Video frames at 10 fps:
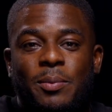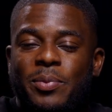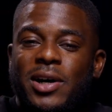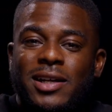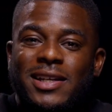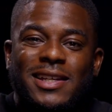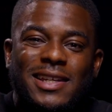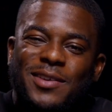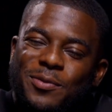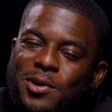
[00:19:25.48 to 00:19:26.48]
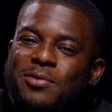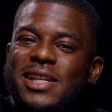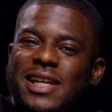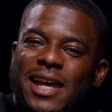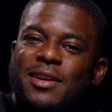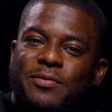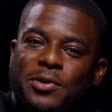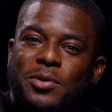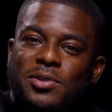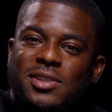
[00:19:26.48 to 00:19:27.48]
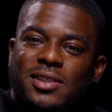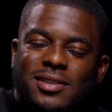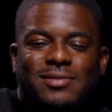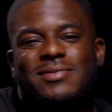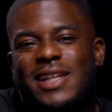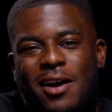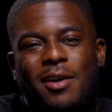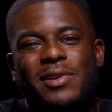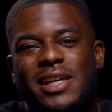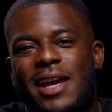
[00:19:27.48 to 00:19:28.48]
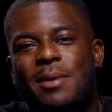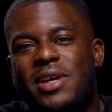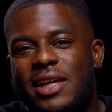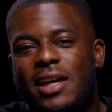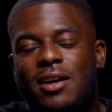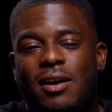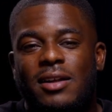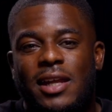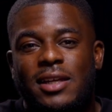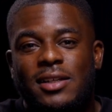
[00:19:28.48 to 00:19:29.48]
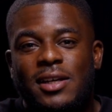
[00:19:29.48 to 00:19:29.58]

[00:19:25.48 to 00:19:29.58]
But if we're not really getting the views, they can't really air me again, can't they?